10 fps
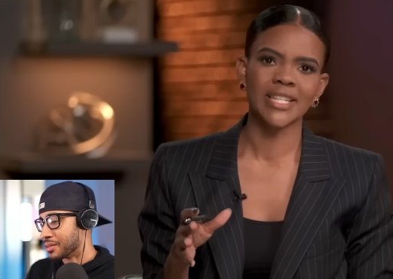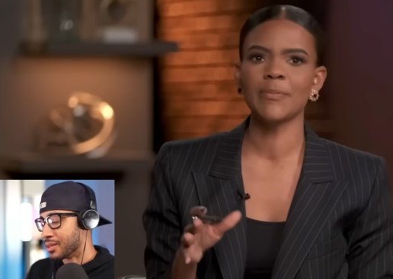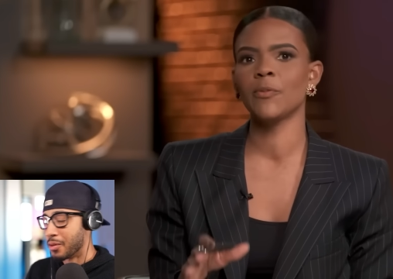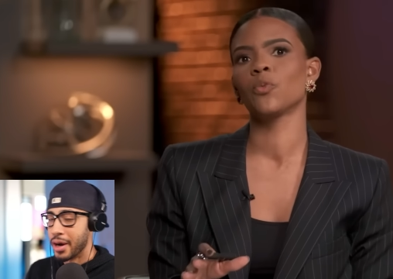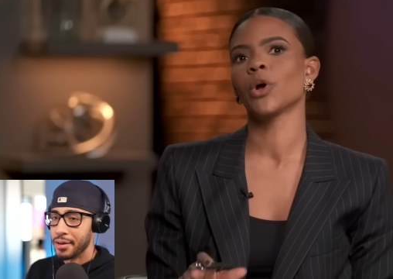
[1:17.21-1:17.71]

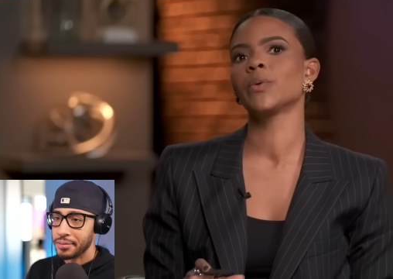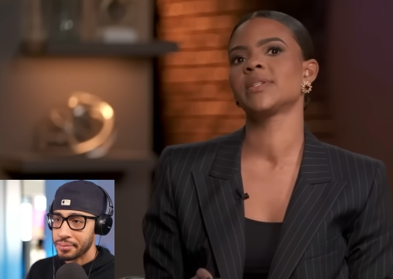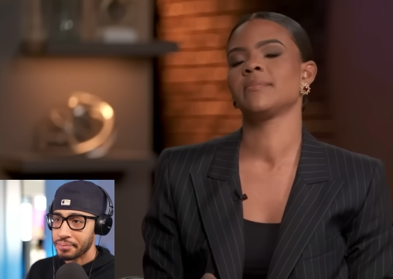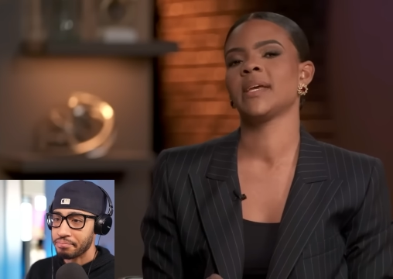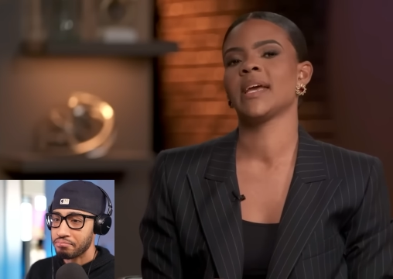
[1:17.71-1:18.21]
Speaker 1: Some right. people
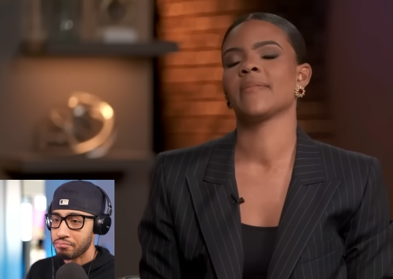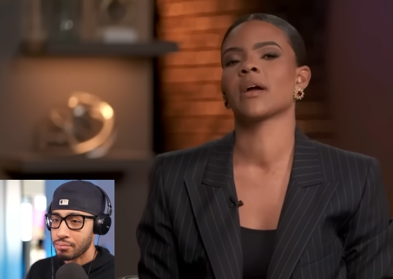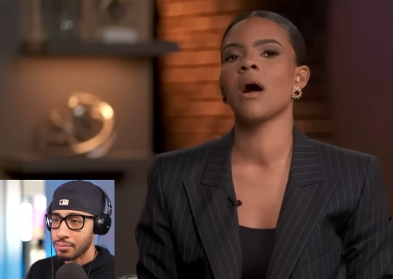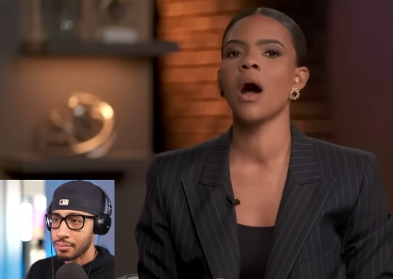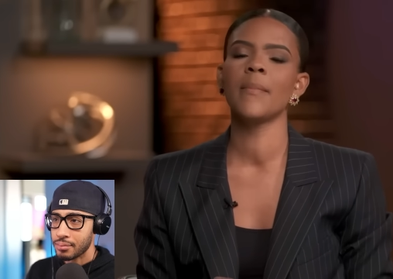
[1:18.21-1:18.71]
wrote to me in
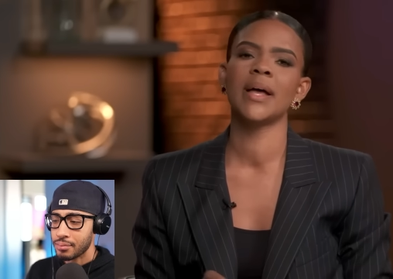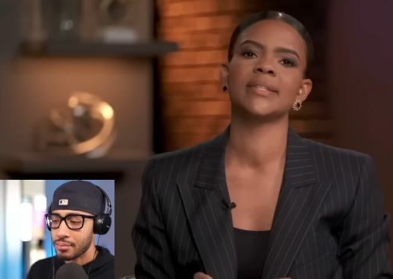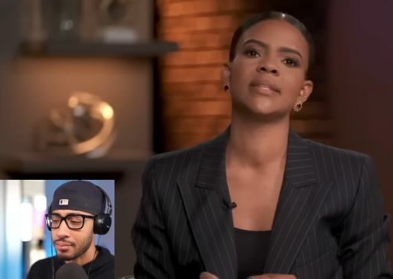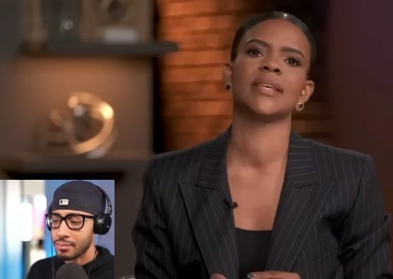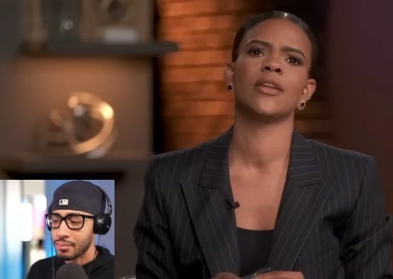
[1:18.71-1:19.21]
the
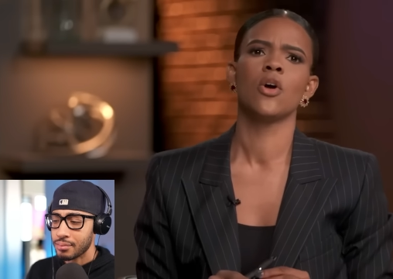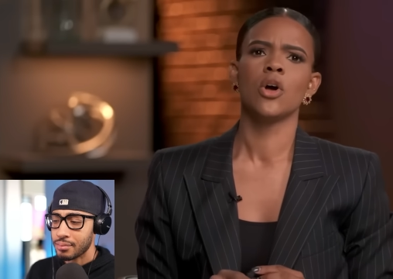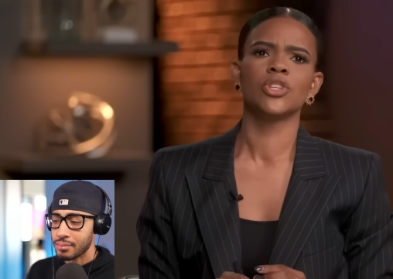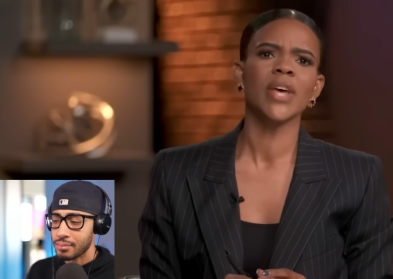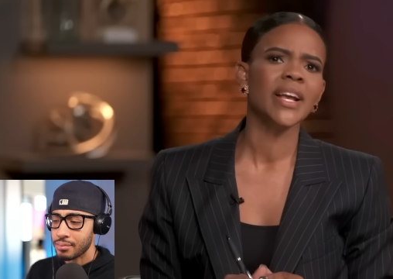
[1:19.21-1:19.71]
comments and said,
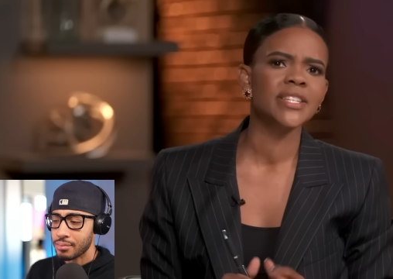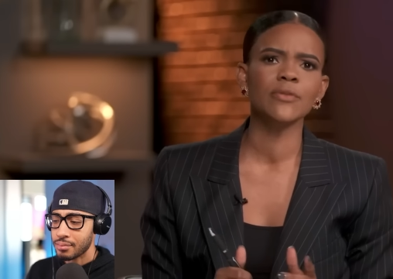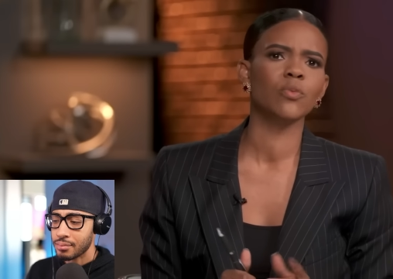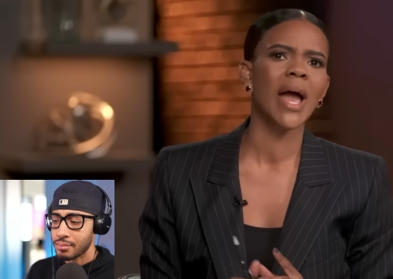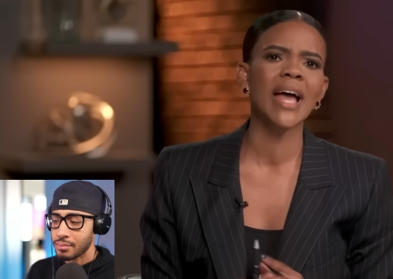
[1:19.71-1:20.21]

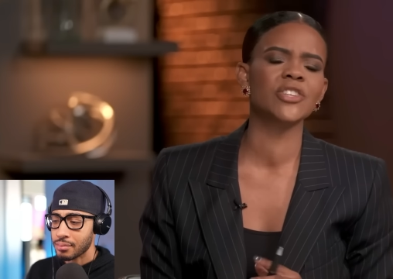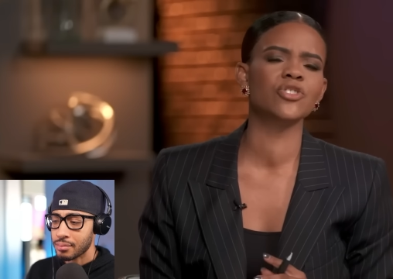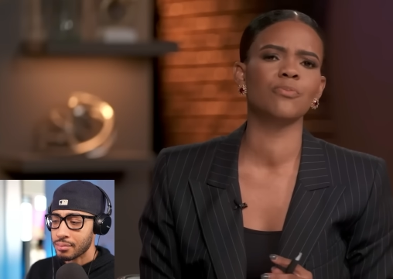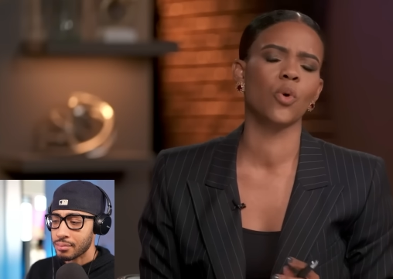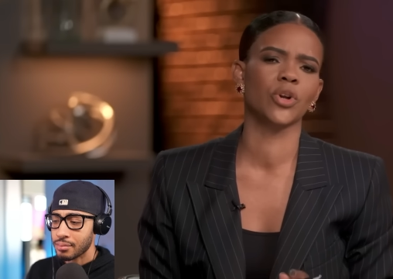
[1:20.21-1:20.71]
Sexyy Red
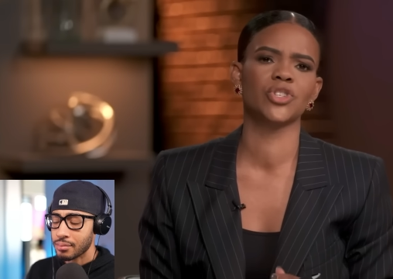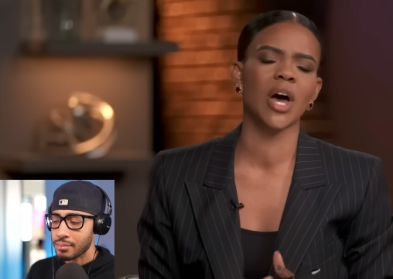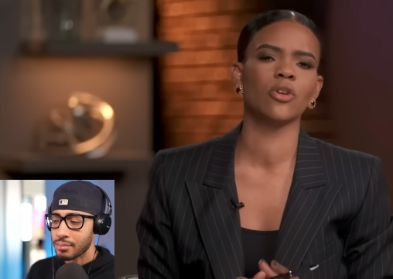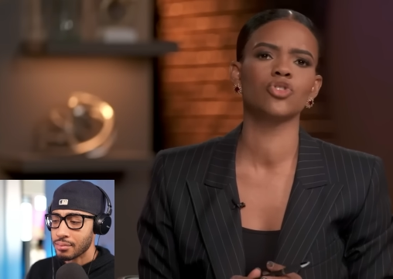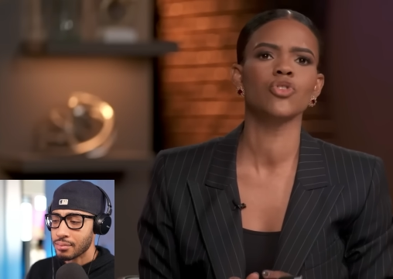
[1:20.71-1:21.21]
supports
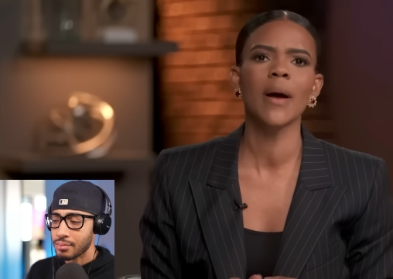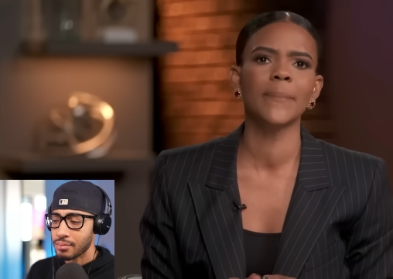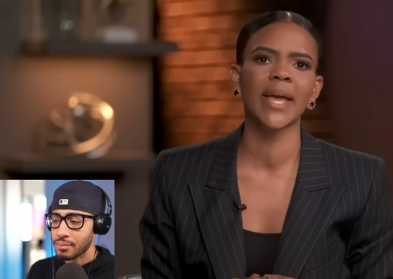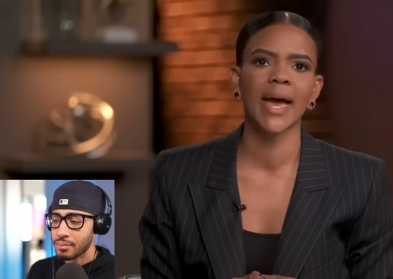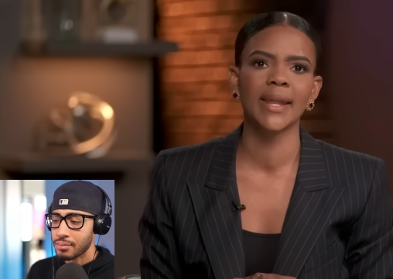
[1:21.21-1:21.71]
Donald
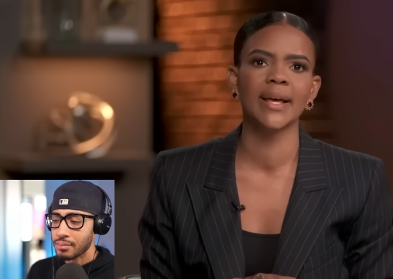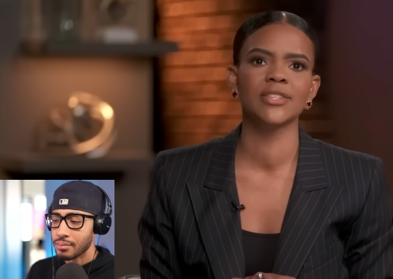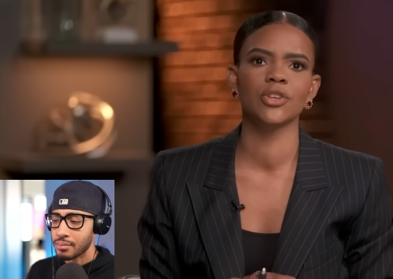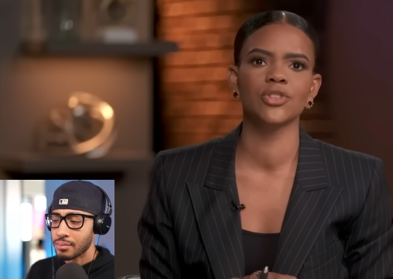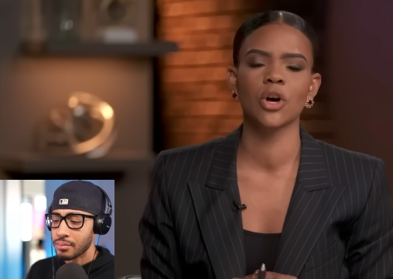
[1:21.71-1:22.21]
Trump,
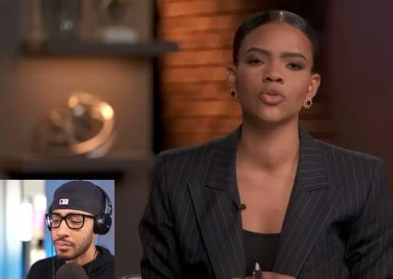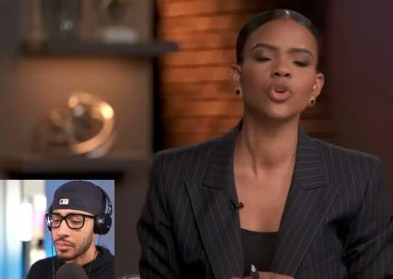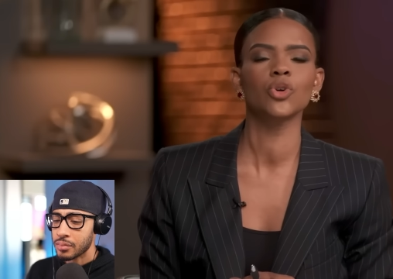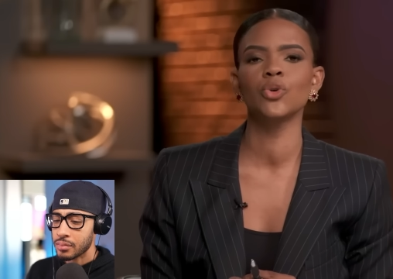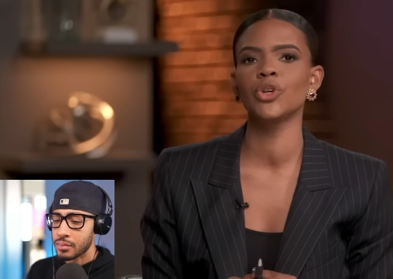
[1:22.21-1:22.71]
Candace. So
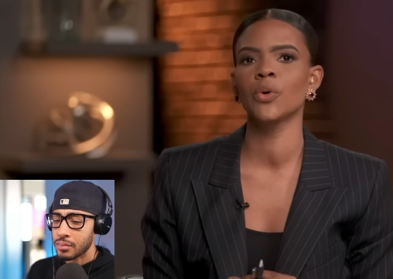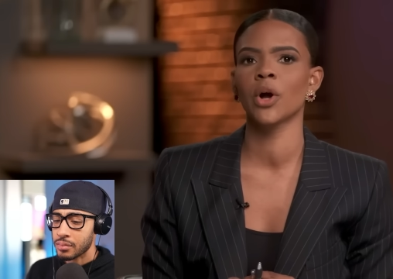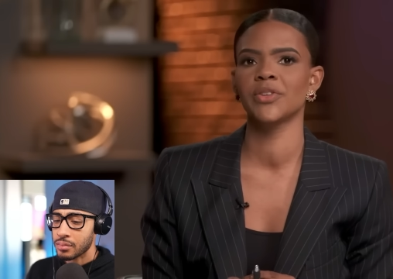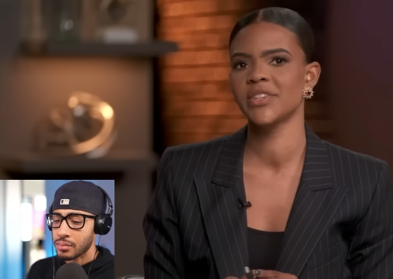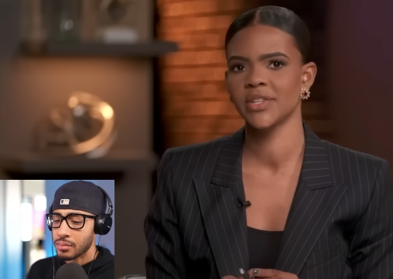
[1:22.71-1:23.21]
look who you
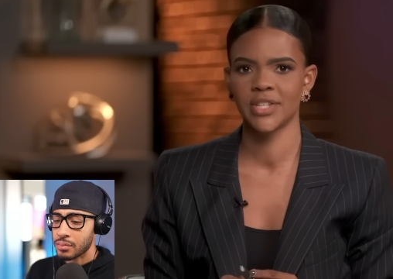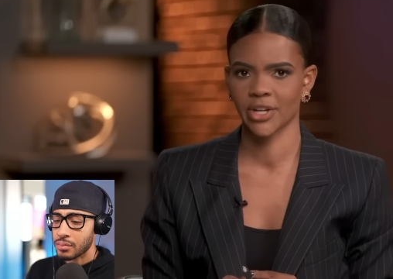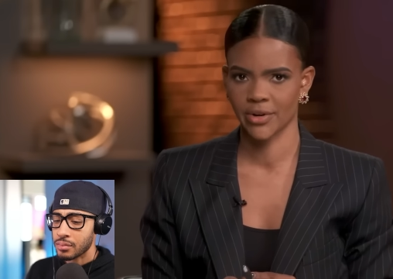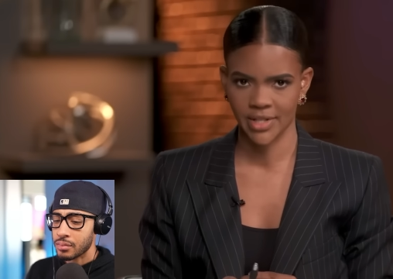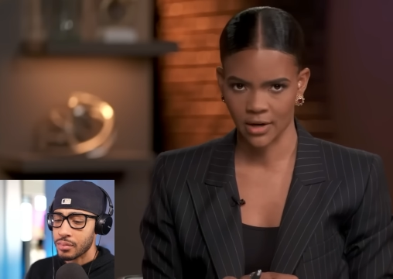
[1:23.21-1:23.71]
are
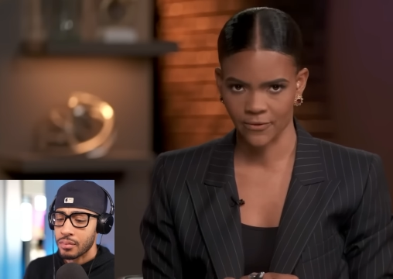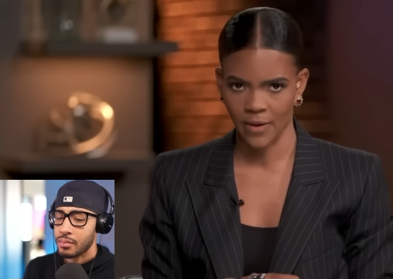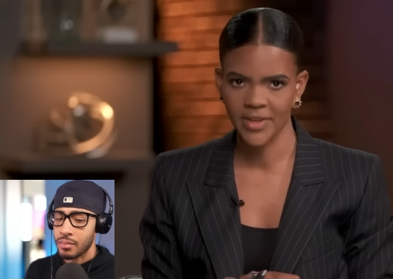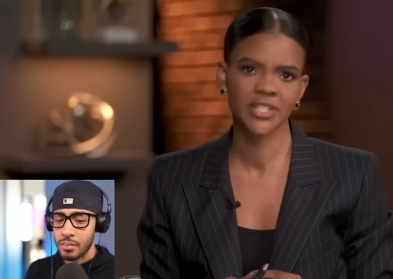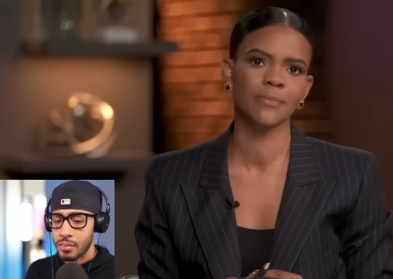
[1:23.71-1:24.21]
distancing yourself
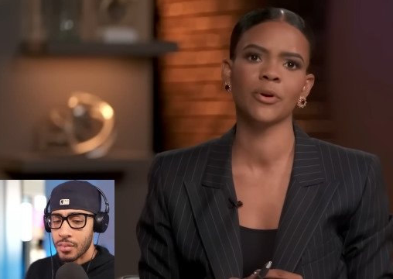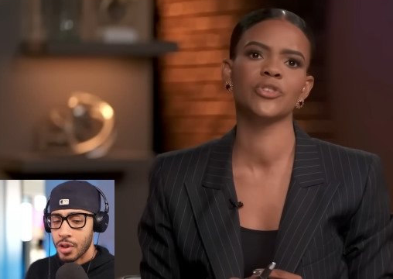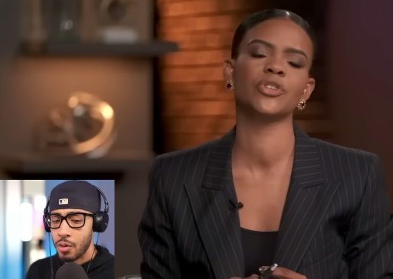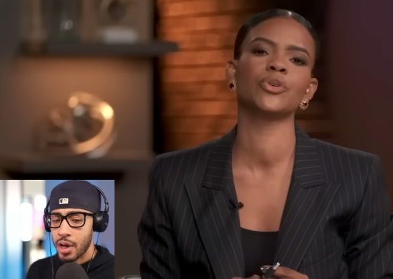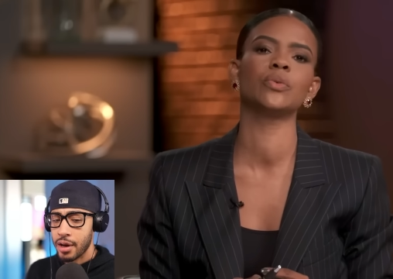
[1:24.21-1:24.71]
from. This is a
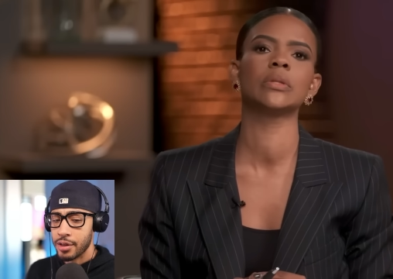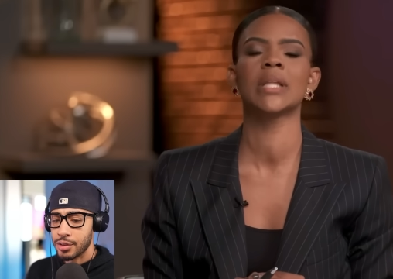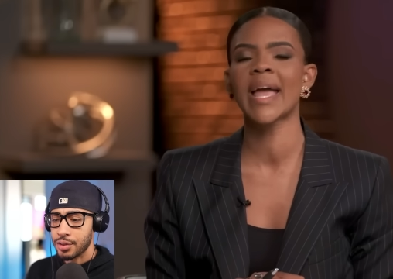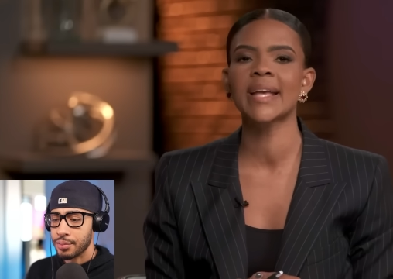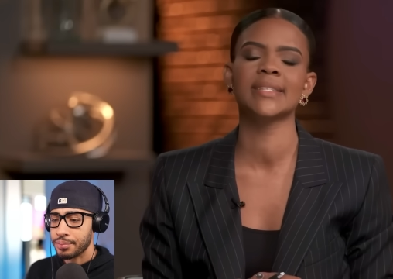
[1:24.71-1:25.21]
person who, who
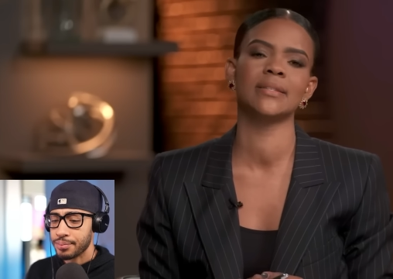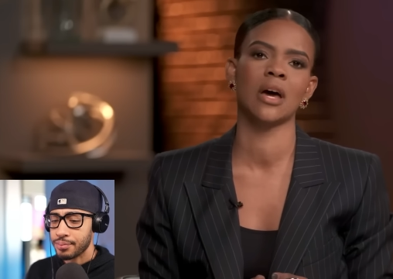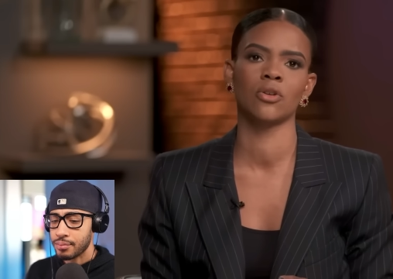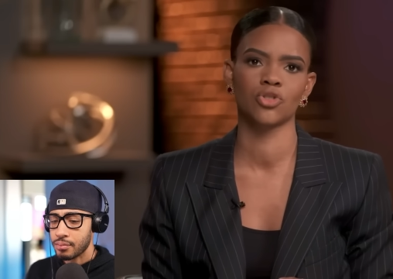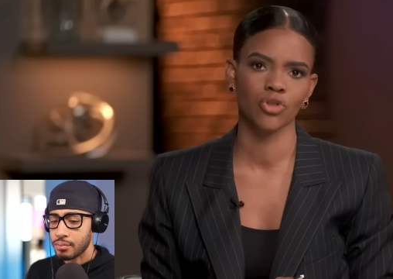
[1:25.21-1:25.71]
likes
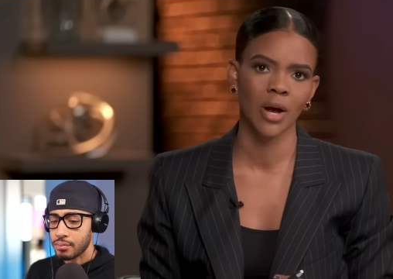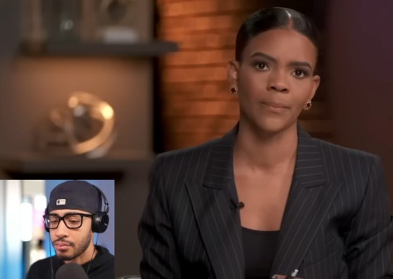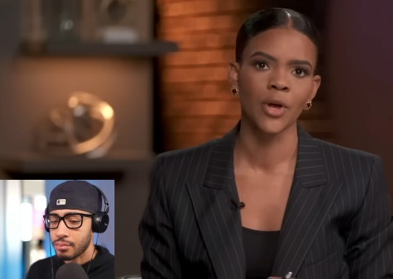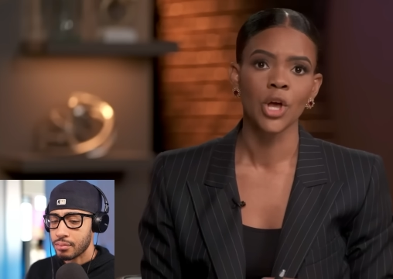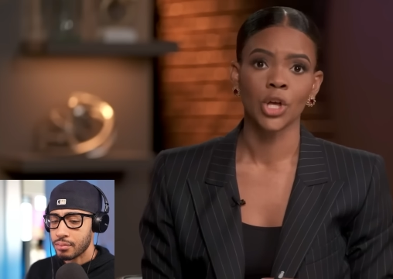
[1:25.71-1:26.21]
Donald Trump.